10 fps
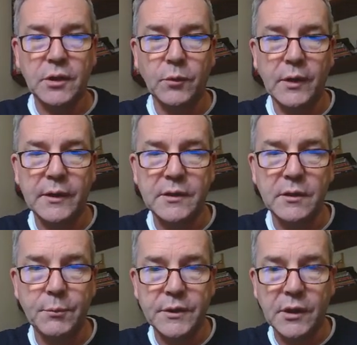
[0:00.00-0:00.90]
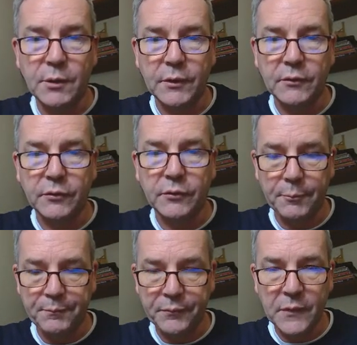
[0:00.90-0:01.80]
you where these numbers are coming
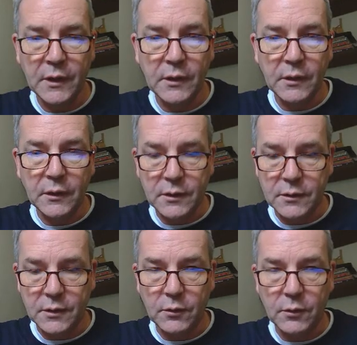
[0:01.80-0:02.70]
from. So